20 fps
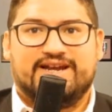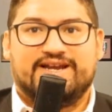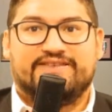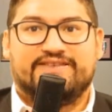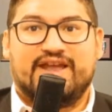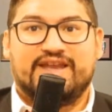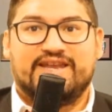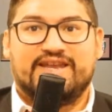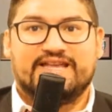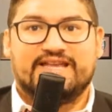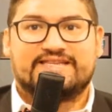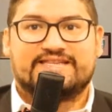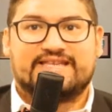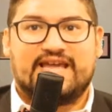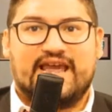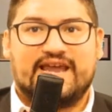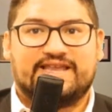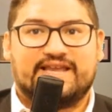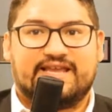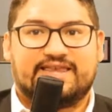They did
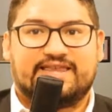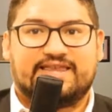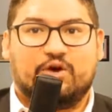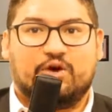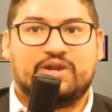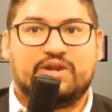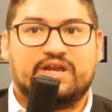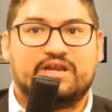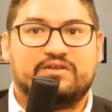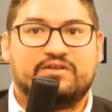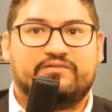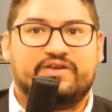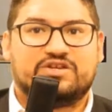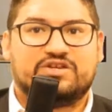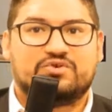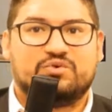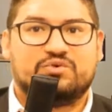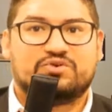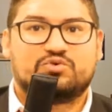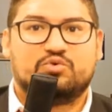state that the only
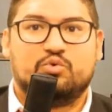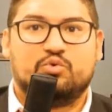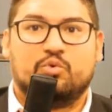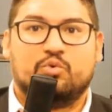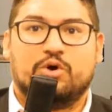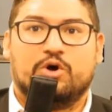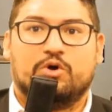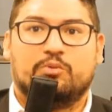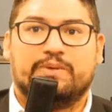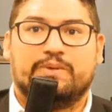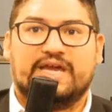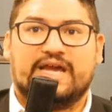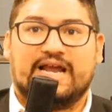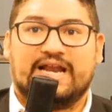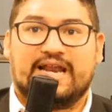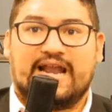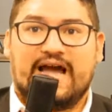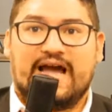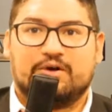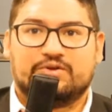individuals who will be
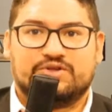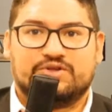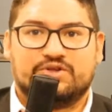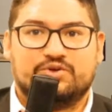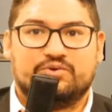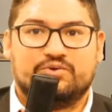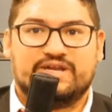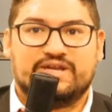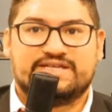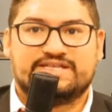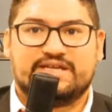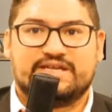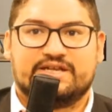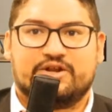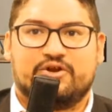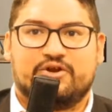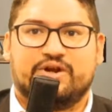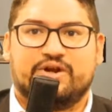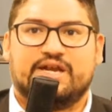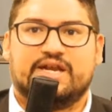allowed to do distant
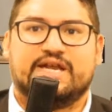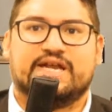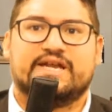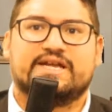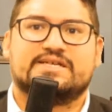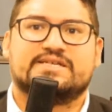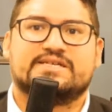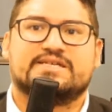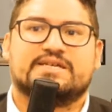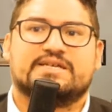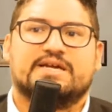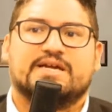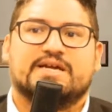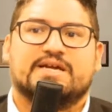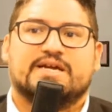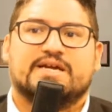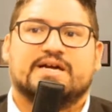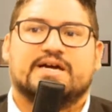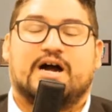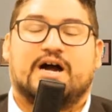learning is
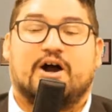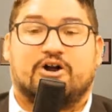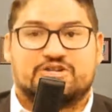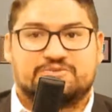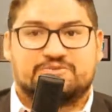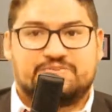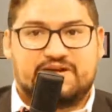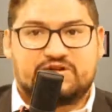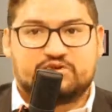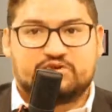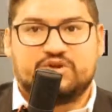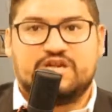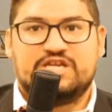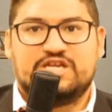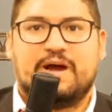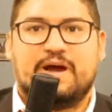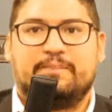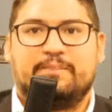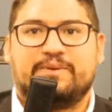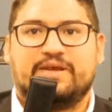our special
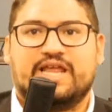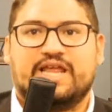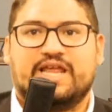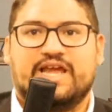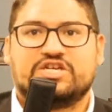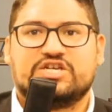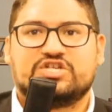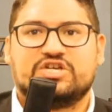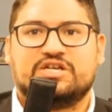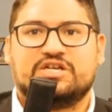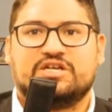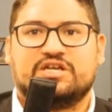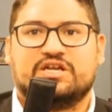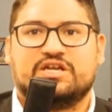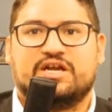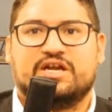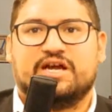needs population,